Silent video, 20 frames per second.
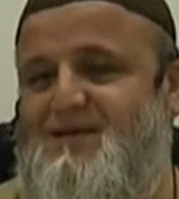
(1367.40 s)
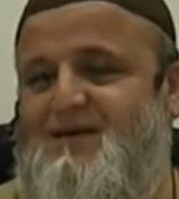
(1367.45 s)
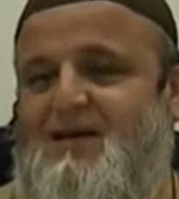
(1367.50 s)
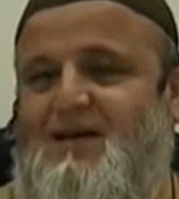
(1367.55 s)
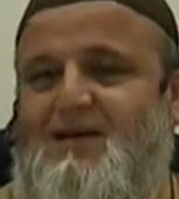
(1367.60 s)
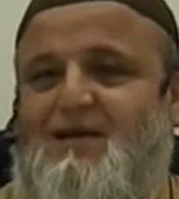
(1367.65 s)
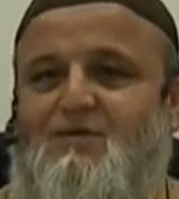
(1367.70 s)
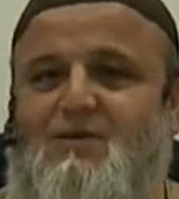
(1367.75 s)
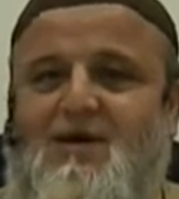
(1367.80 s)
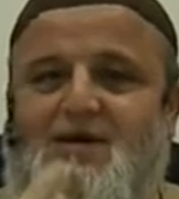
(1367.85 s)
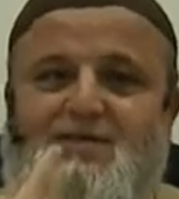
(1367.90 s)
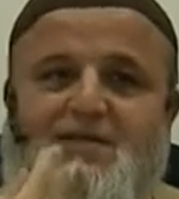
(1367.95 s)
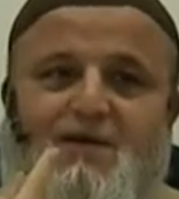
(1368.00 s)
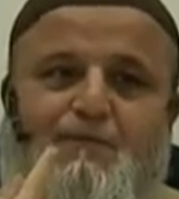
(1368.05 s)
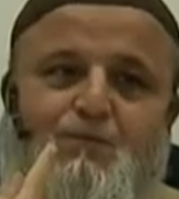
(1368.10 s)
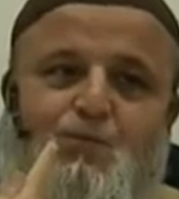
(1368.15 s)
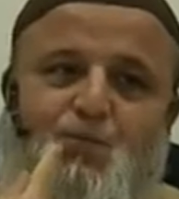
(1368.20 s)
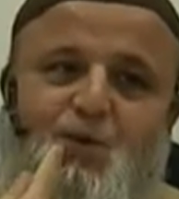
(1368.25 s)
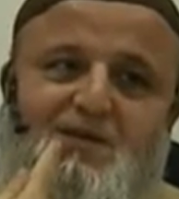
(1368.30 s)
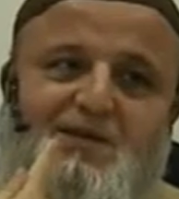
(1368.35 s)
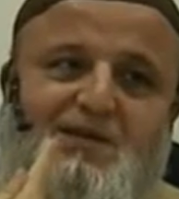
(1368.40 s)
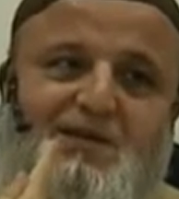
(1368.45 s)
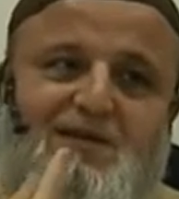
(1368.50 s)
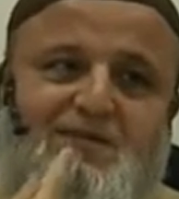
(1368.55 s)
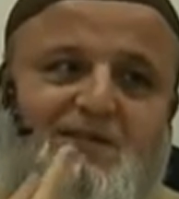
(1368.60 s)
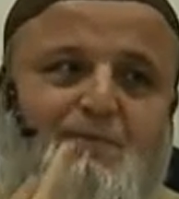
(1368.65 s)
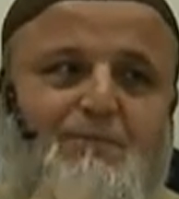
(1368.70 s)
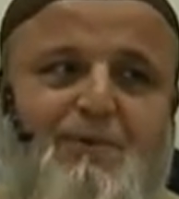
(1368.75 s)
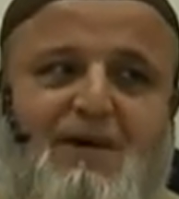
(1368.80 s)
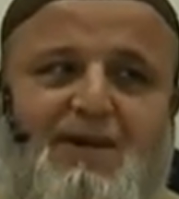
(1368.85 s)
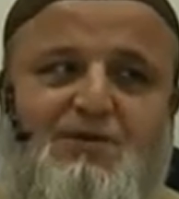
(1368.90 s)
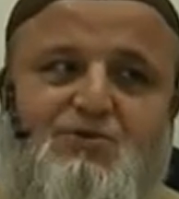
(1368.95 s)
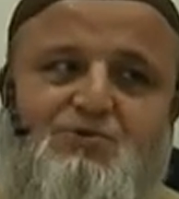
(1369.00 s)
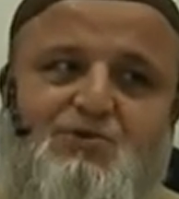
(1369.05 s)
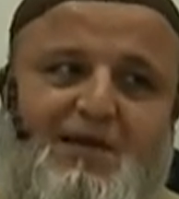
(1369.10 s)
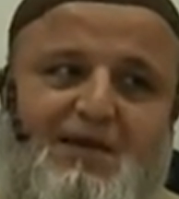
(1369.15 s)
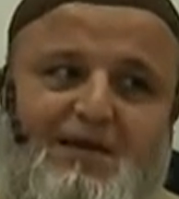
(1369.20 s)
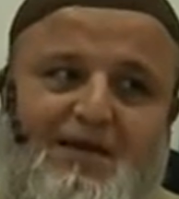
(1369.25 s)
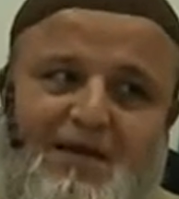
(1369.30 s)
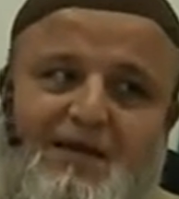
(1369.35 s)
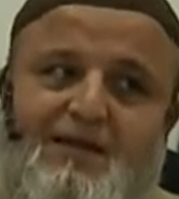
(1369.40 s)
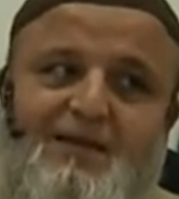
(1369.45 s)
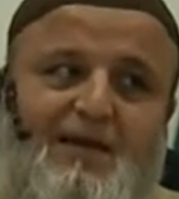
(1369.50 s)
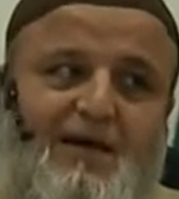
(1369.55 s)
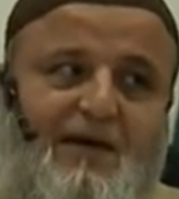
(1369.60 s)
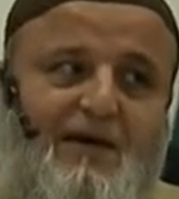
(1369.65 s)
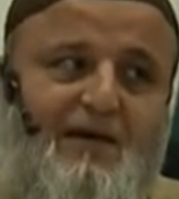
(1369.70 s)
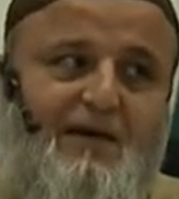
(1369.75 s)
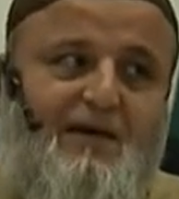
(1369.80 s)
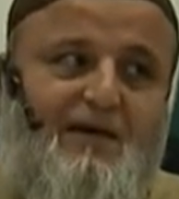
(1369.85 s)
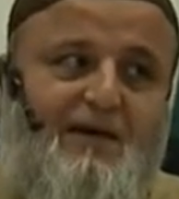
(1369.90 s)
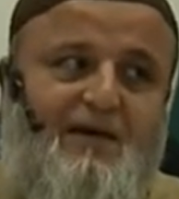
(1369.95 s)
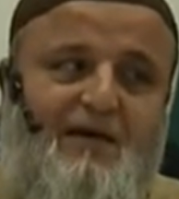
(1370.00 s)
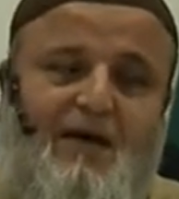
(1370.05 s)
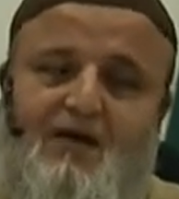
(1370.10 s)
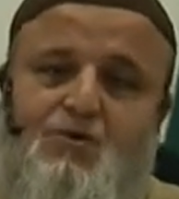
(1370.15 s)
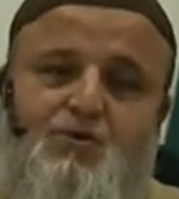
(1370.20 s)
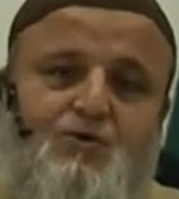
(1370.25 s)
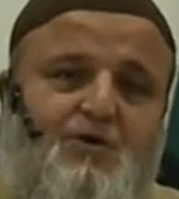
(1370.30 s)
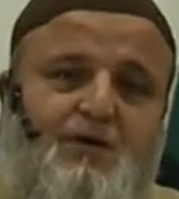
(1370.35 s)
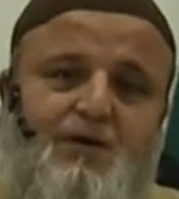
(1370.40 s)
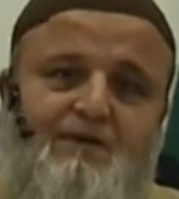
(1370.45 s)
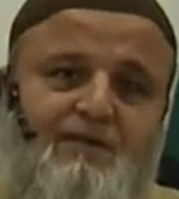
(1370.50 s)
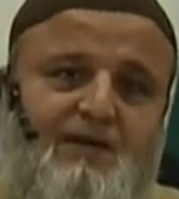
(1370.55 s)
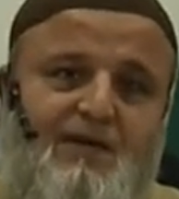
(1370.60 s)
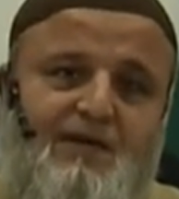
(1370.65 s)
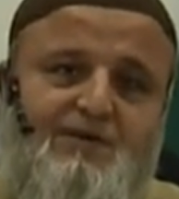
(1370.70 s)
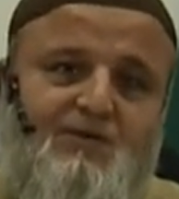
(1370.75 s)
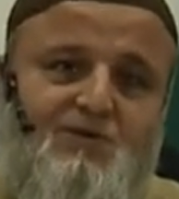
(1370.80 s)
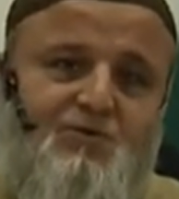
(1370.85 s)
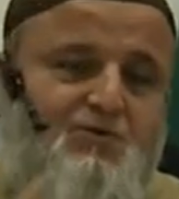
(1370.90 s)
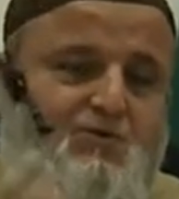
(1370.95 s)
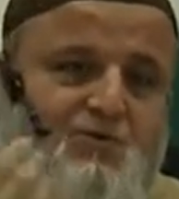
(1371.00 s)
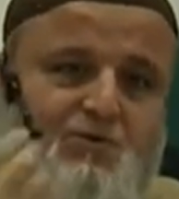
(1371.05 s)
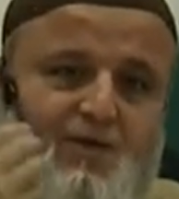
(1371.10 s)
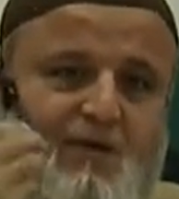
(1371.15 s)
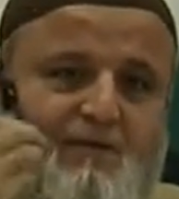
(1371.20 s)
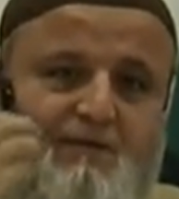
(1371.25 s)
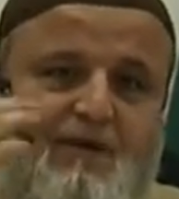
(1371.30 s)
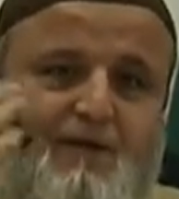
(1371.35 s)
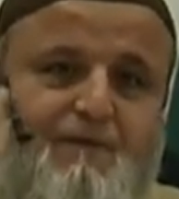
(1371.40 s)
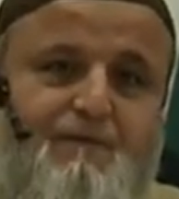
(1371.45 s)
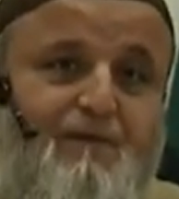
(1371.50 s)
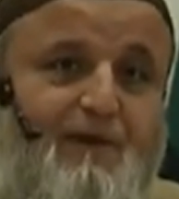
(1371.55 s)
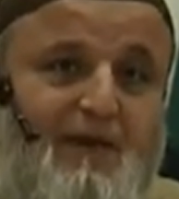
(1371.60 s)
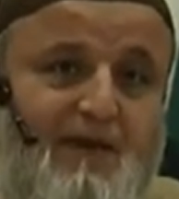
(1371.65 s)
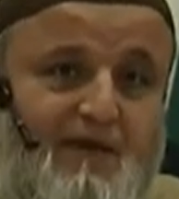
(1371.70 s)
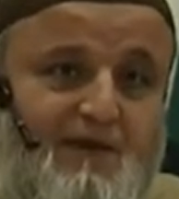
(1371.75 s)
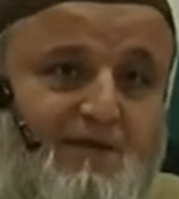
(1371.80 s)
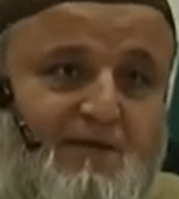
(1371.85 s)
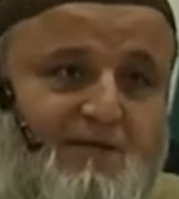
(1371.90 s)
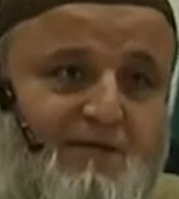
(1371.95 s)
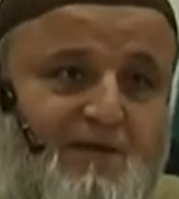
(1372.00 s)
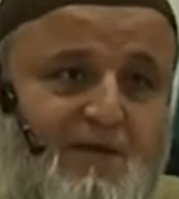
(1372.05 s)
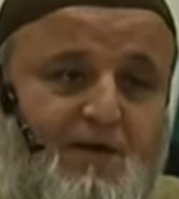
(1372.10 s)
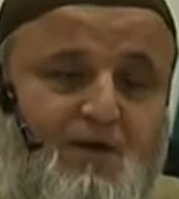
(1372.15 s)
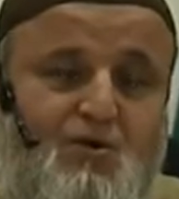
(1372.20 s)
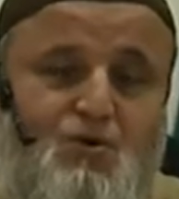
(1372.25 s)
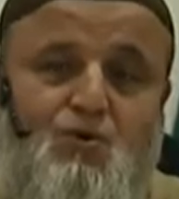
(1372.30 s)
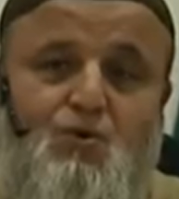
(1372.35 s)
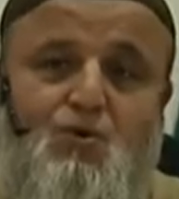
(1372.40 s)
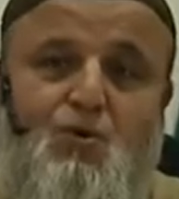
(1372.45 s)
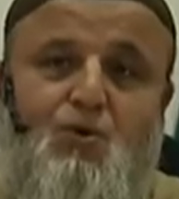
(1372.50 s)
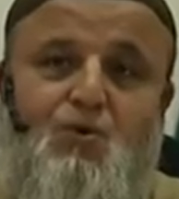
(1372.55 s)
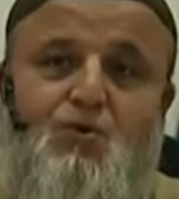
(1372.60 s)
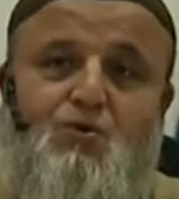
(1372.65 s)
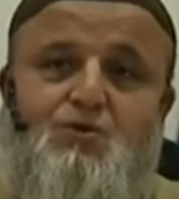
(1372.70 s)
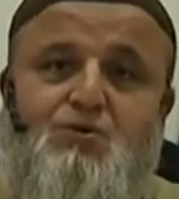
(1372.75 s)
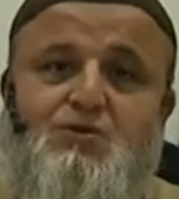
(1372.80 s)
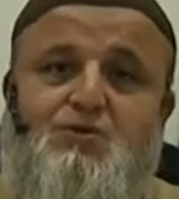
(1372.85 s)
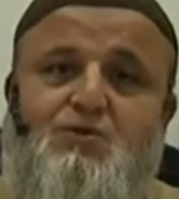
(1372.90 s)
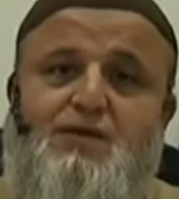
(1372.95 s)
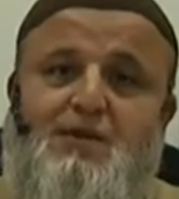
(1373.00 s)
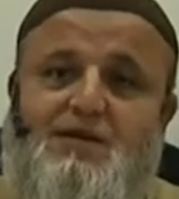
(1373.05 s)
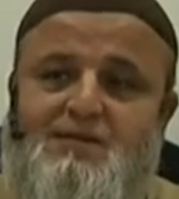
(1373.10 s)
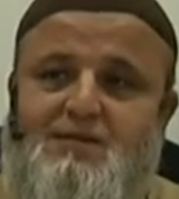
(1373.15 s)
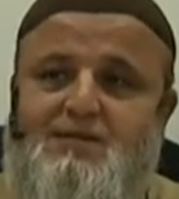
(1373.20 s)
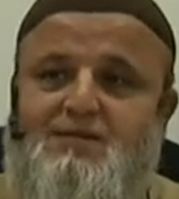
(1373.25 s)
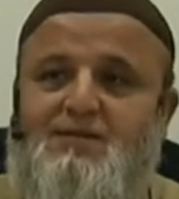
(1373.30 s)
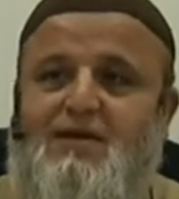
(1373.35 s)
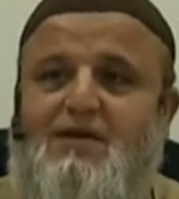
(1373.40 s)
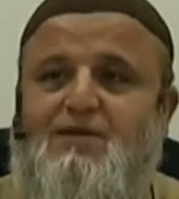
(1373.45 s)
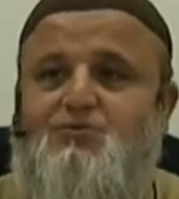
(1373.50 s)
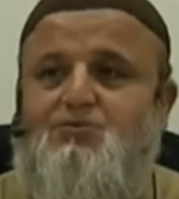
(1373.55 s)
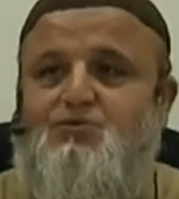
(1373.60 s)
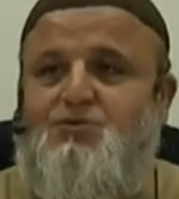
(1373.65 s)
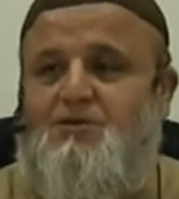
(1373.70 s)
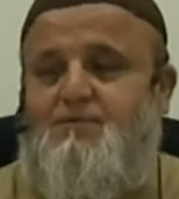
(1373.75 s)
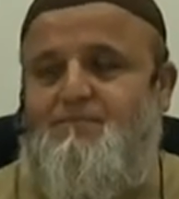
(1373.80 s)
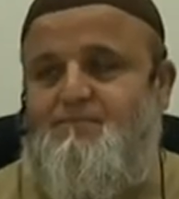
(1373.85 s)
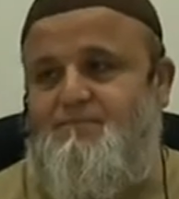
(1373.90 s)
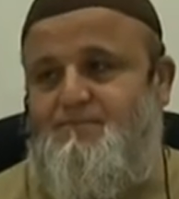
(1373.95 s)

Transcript: Otherwise, if water doesn't penetrate in there and you don't have an excuse, you don't have any fillings, your ghusl is in danger.